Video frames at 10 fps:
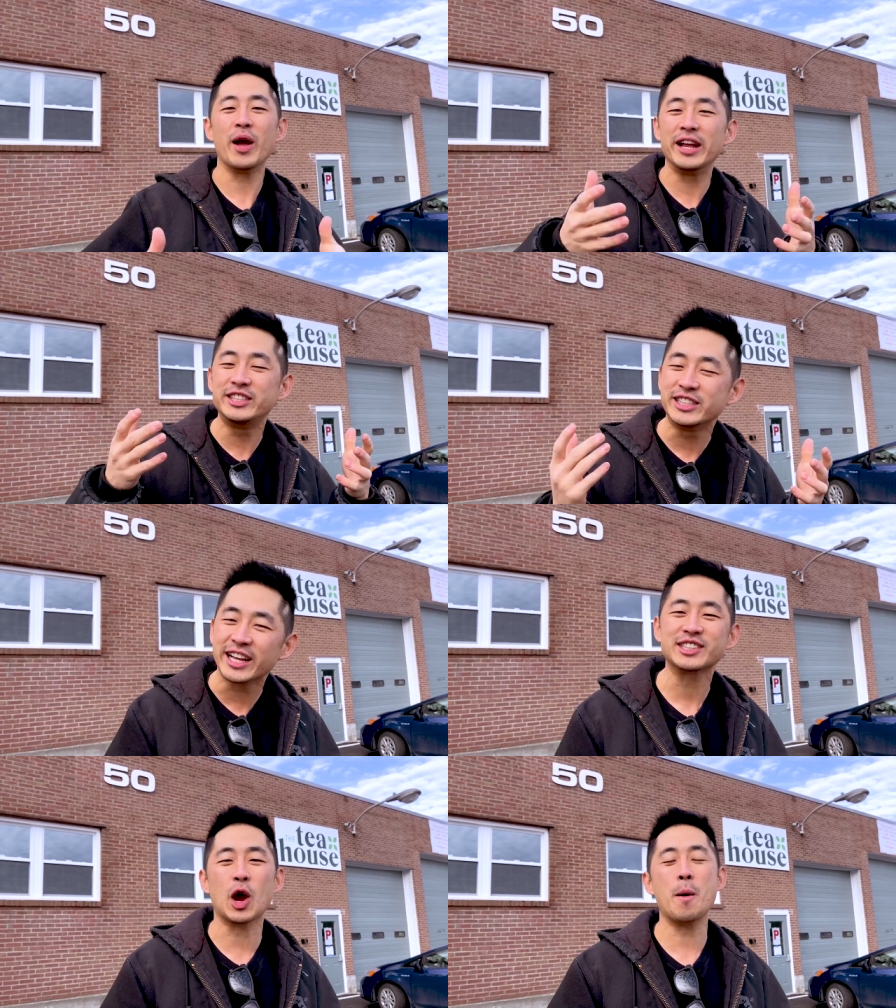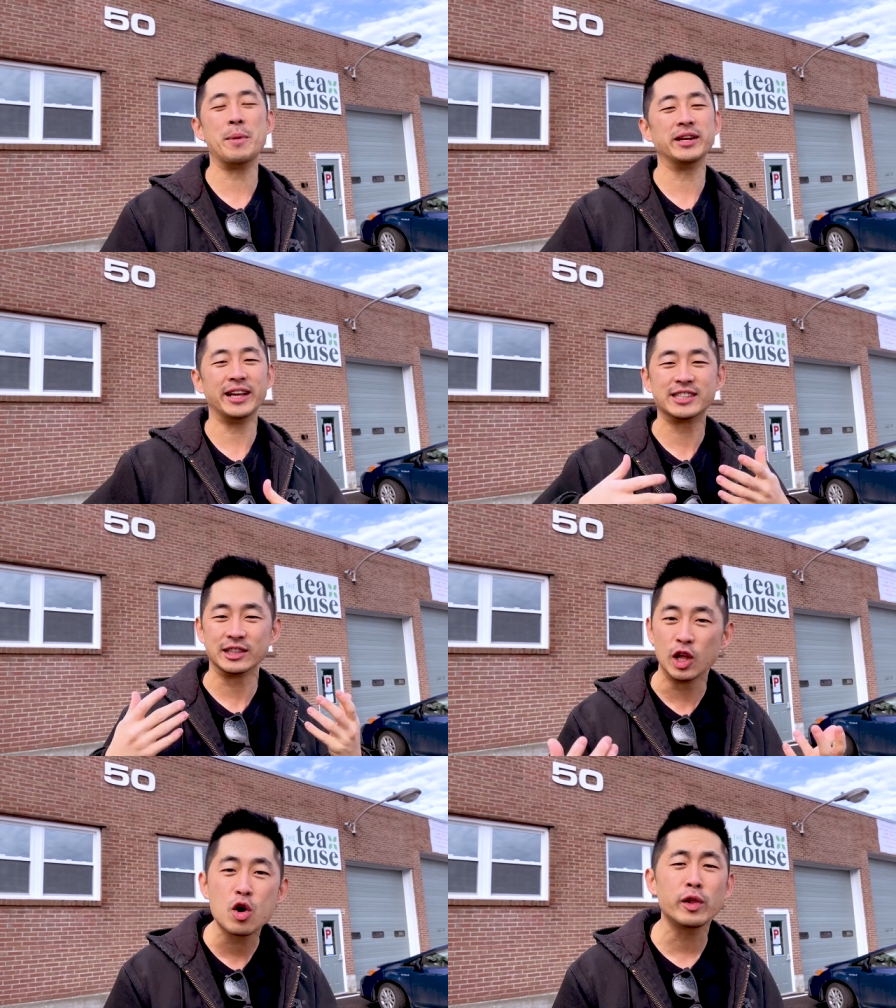It just opened, it's
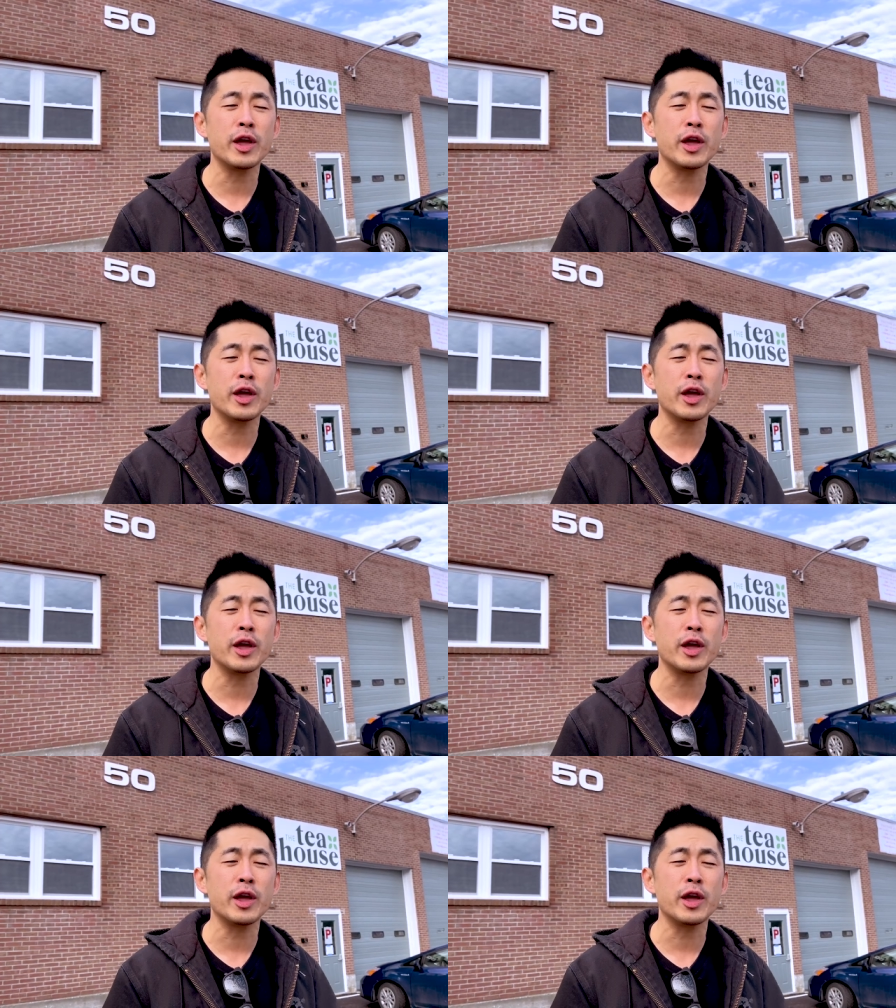locally